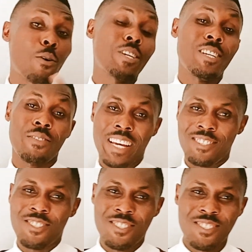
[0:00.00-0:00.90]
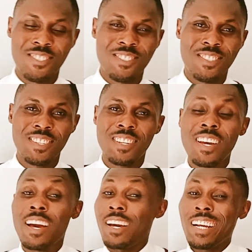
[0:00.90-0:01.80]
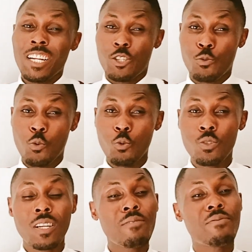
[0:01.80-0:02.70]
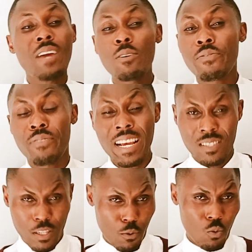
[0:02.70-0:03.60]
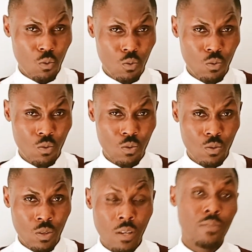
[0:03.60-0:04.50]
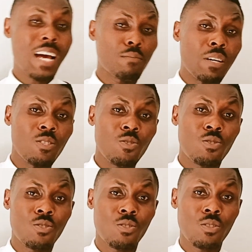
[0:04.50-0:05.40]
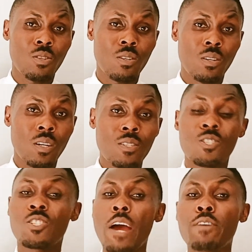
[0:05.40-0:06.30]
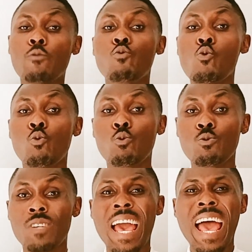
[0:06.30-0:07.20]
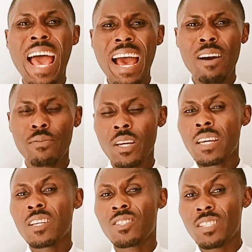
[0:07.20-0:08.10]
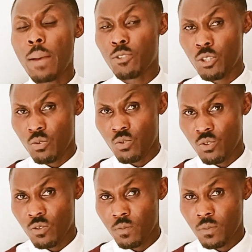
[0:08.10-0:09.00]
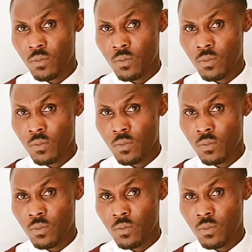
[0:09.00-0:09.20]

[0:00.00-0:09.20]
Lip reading: Now hear this. English rules are very flexible. That means several rules have exceptions.